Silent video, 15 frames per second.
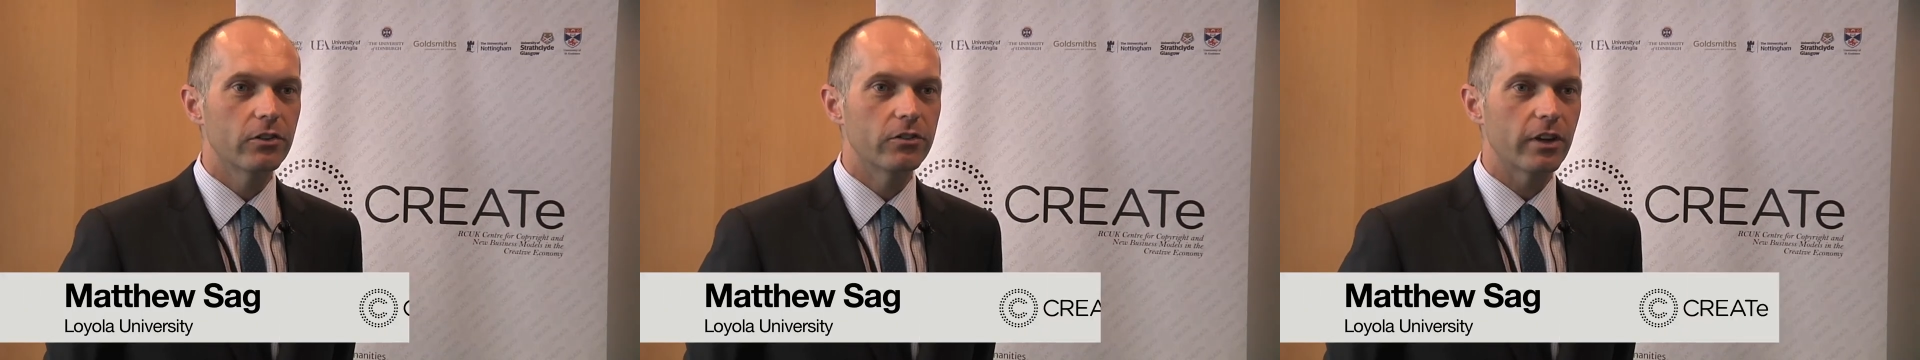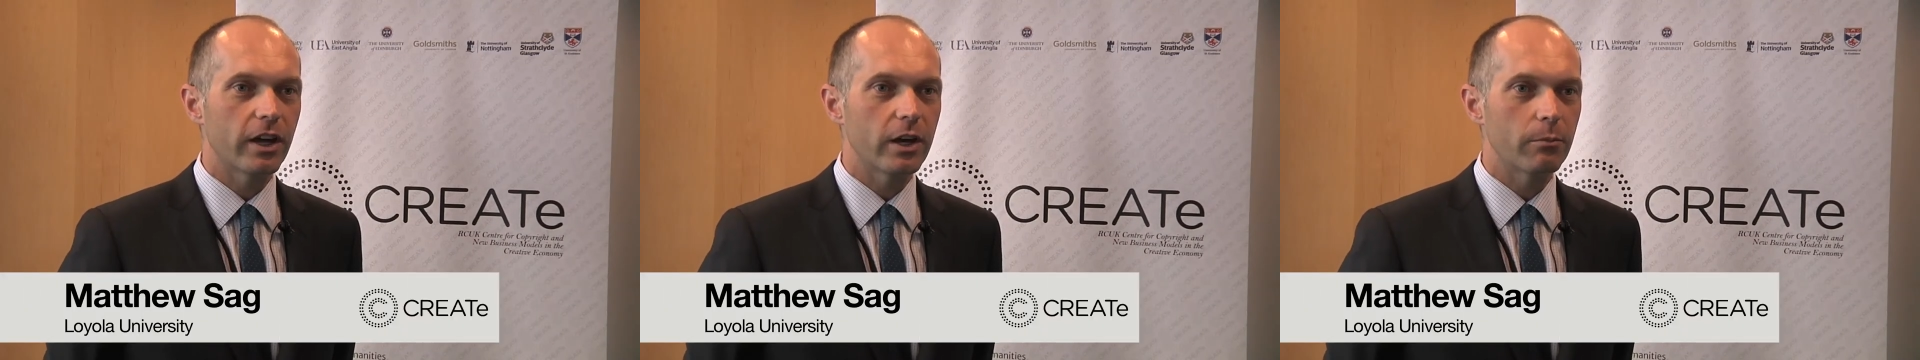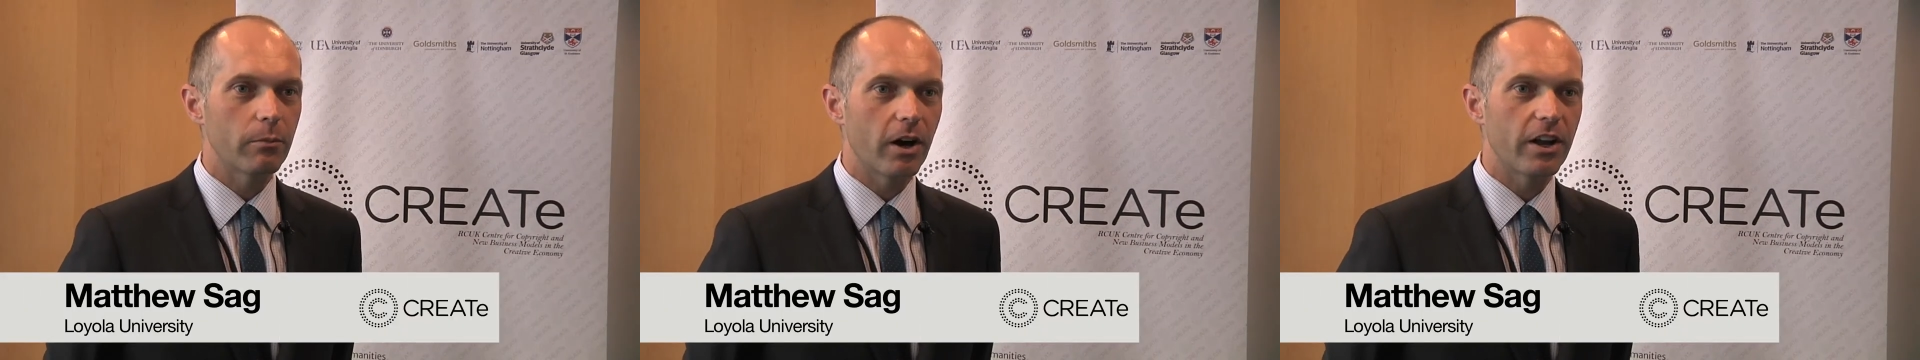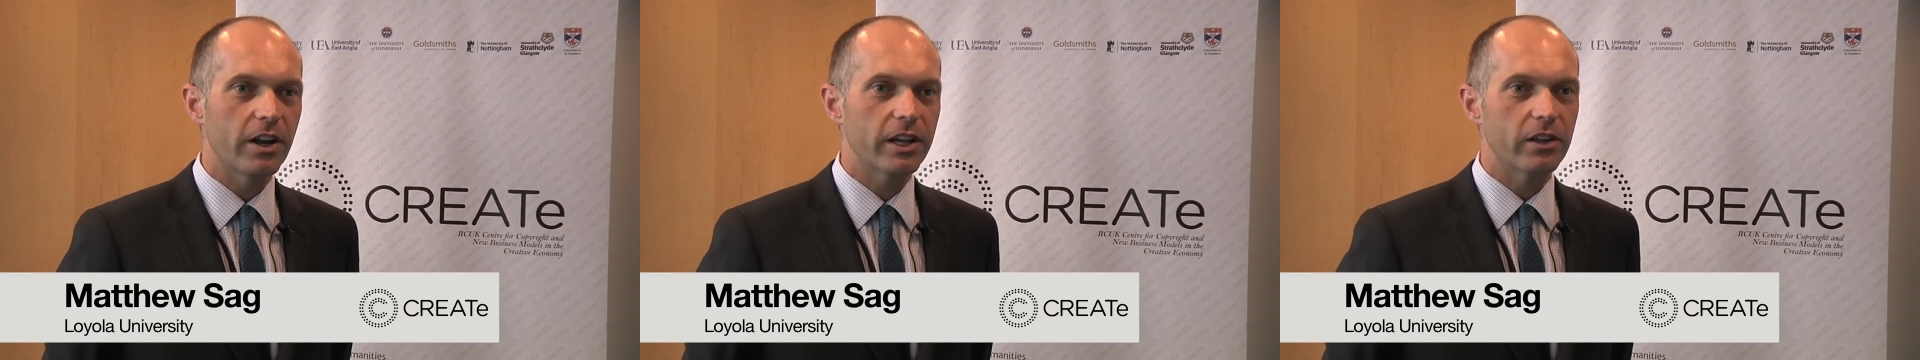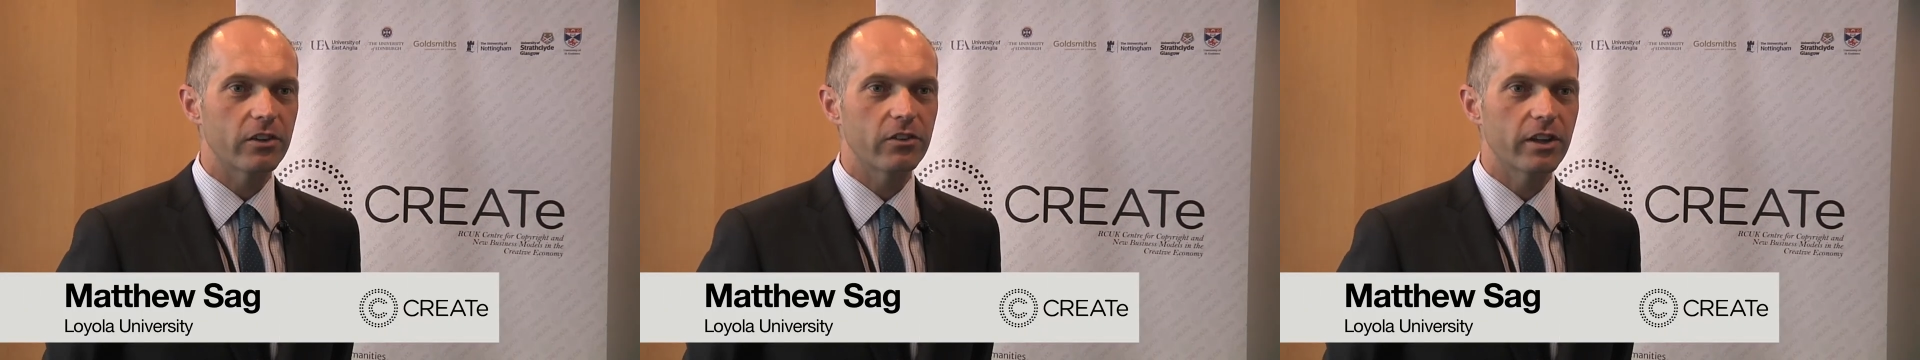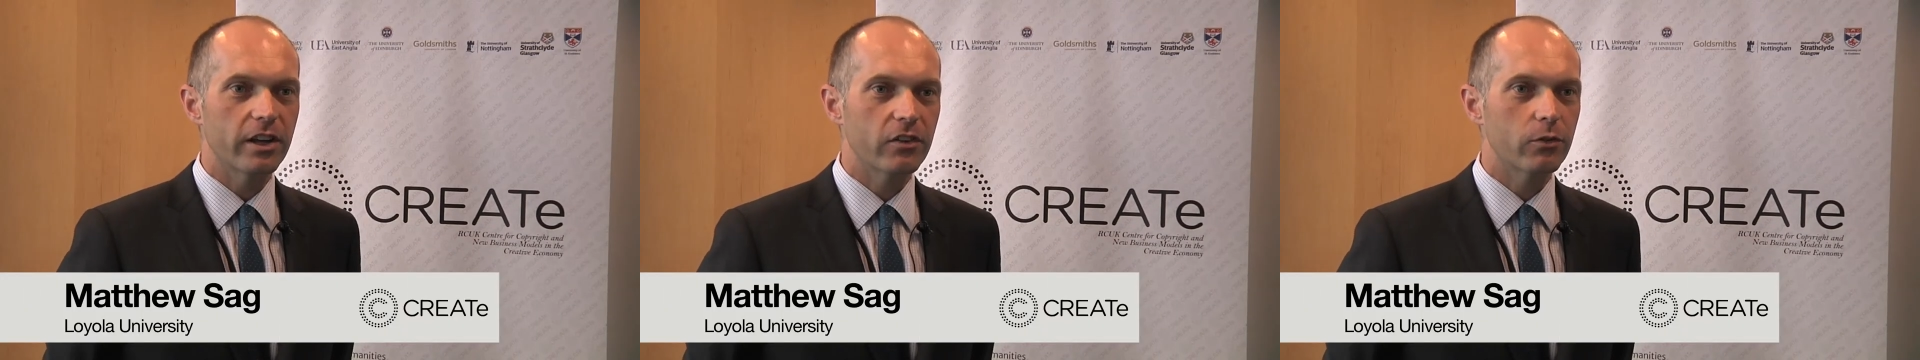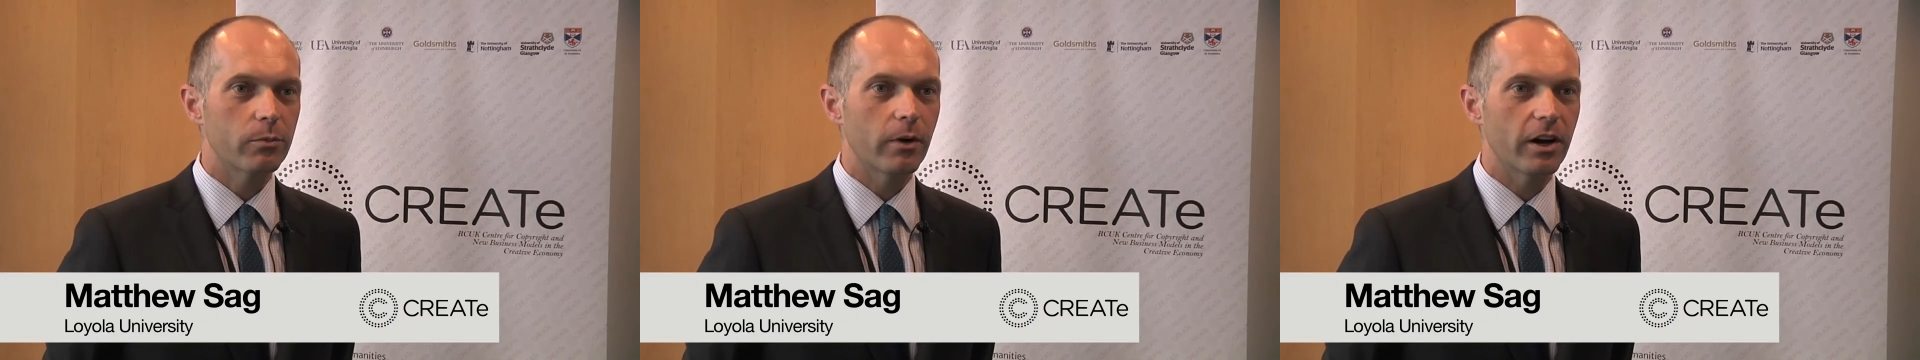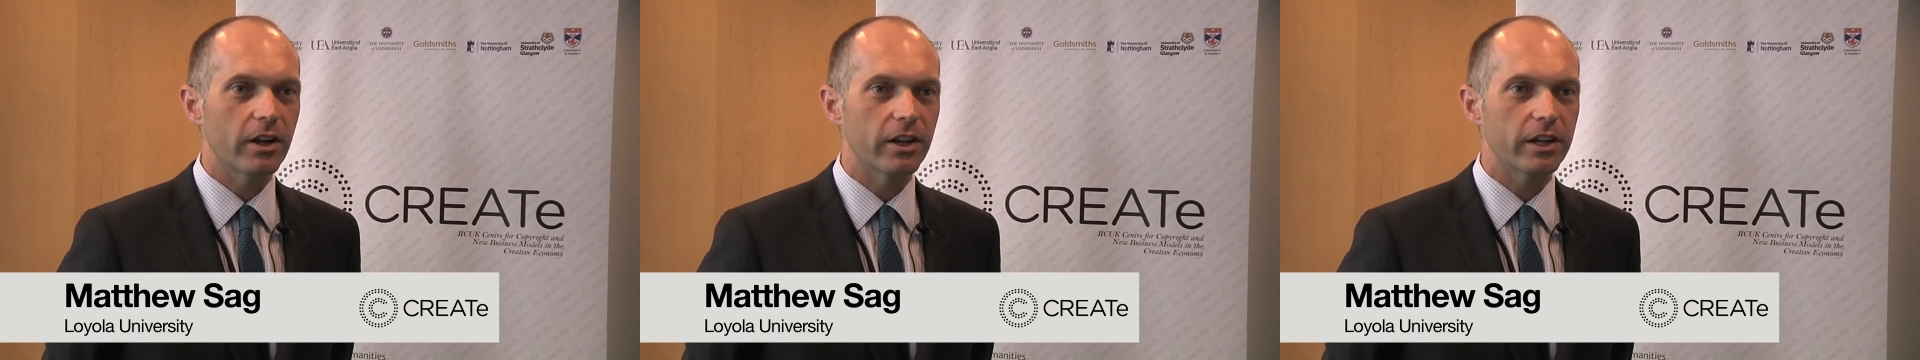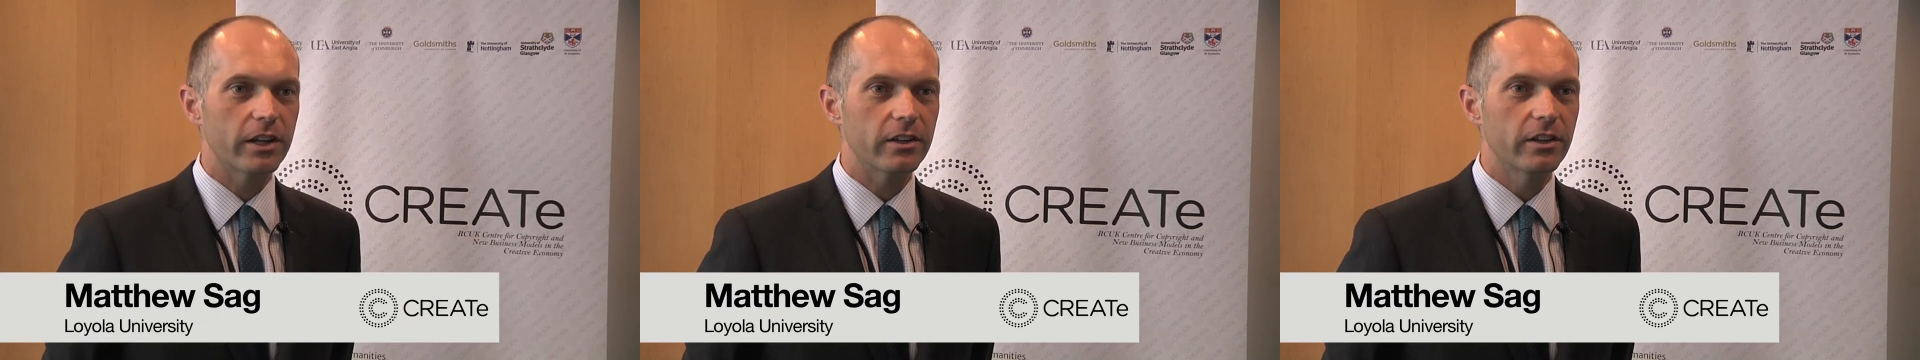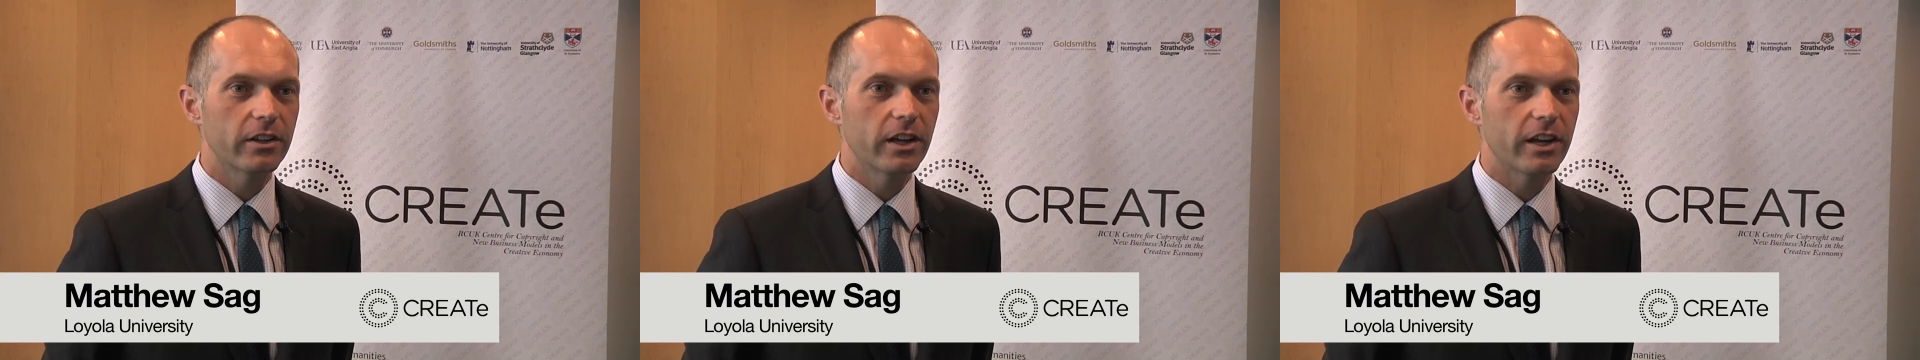data mining and text mining